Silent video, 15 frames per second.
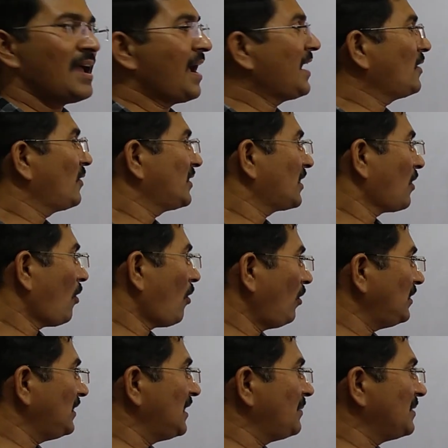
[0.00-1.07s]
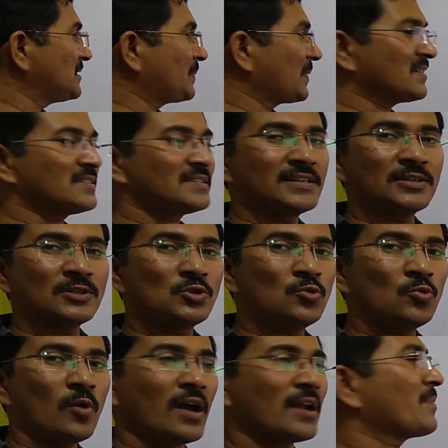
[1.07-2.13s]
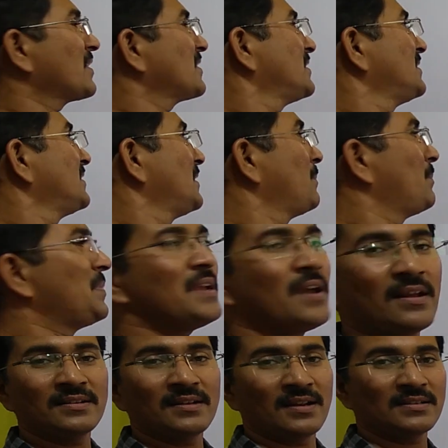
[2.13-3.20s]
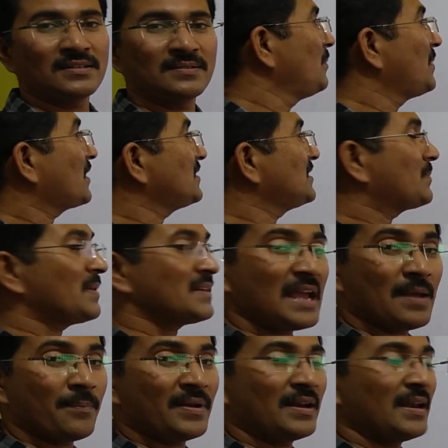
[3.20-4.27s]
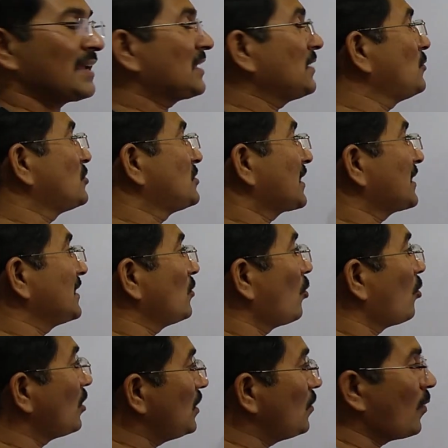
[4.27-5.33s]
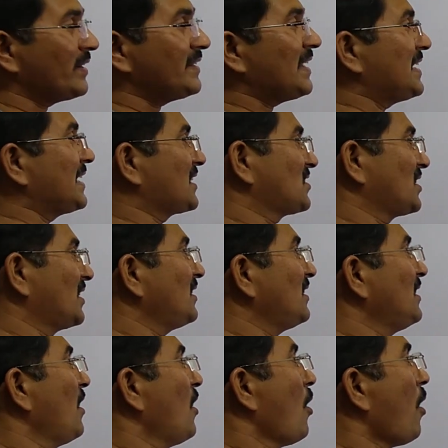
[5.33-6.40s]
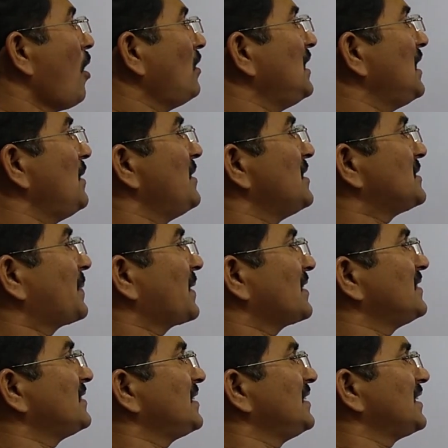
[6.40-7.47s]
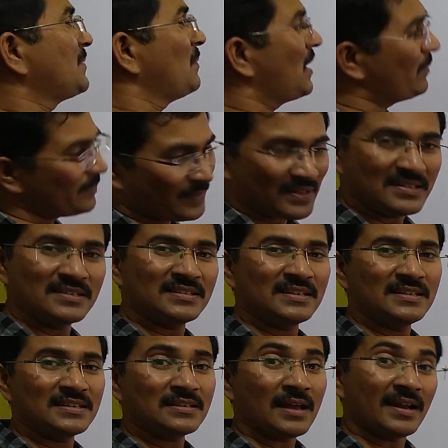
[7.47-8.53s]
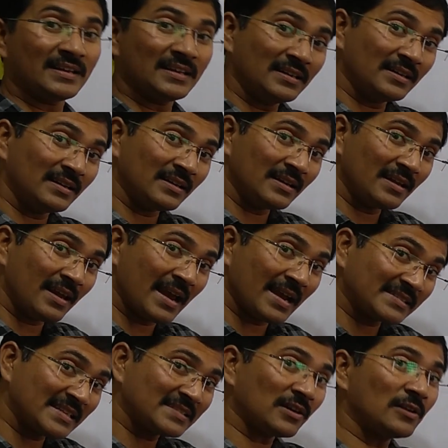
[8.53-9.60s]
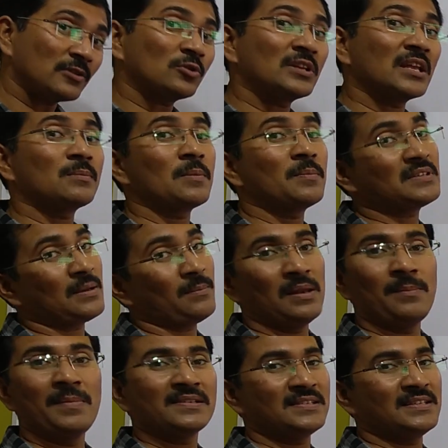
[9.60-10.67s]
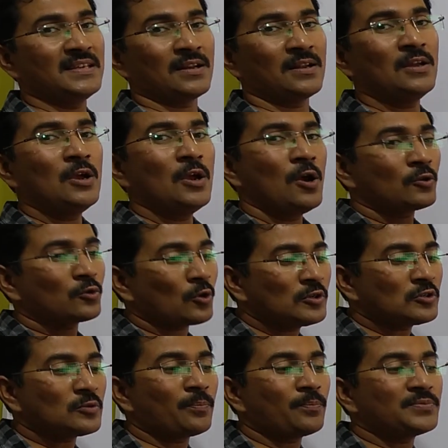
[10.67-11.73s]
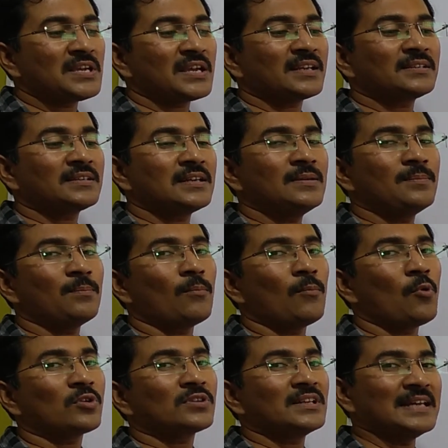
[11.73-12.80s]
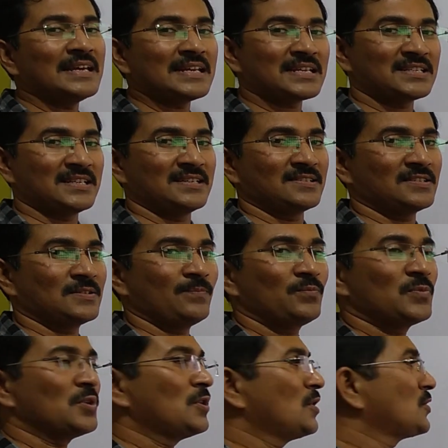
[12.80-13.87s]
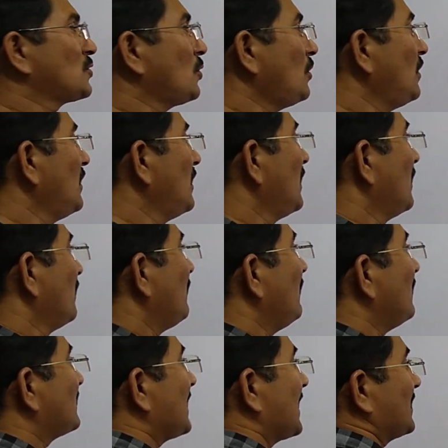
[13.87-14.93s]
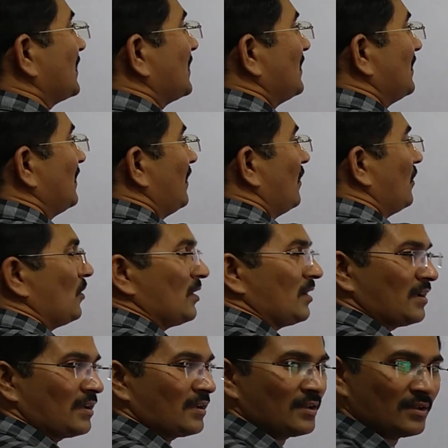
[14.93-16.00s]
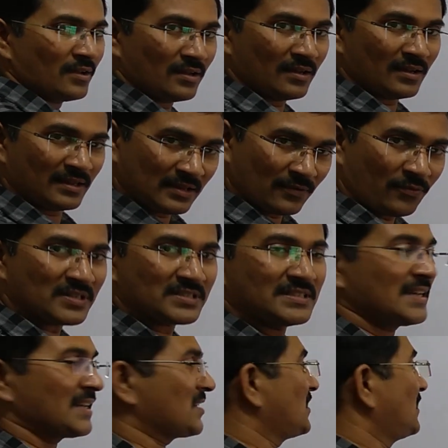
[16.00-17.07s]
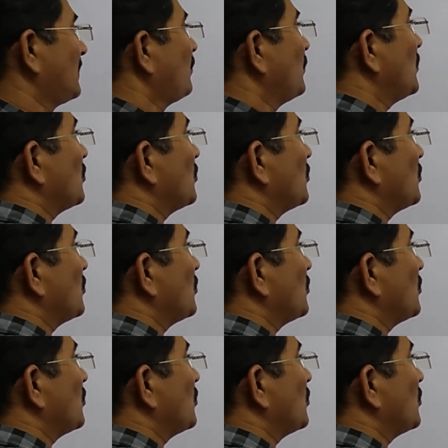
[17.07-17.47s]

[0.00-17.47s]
and whether all the elements present in Q are present in P not. Because it might happen like if you check in only one direction, all the elements present in it may be present in it and in excess also there may be some elements here. So you have to check it in both the directions. So we will check in the first direction.